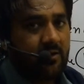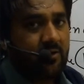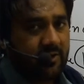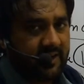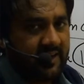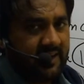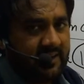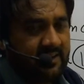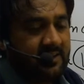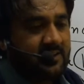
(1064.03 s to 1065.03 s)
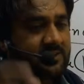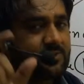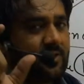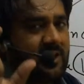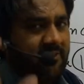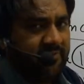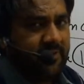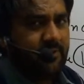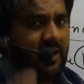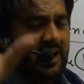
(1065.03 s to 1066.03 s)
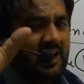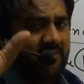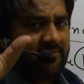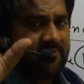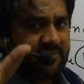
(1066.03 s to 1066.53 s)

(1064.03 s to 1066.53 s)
Okay, so if you have